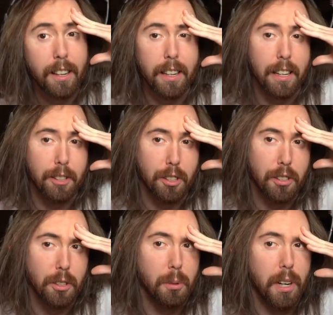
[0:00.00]
He
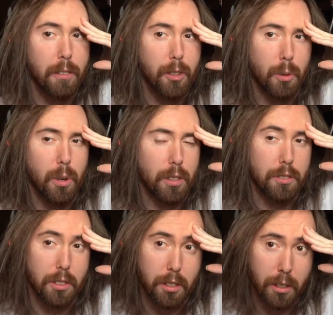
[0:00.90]
should do whatever he
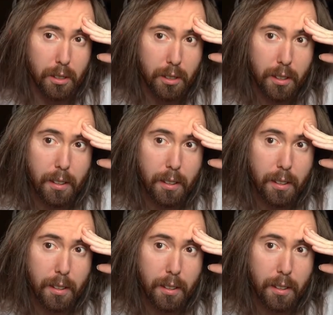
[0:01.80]
wants to do.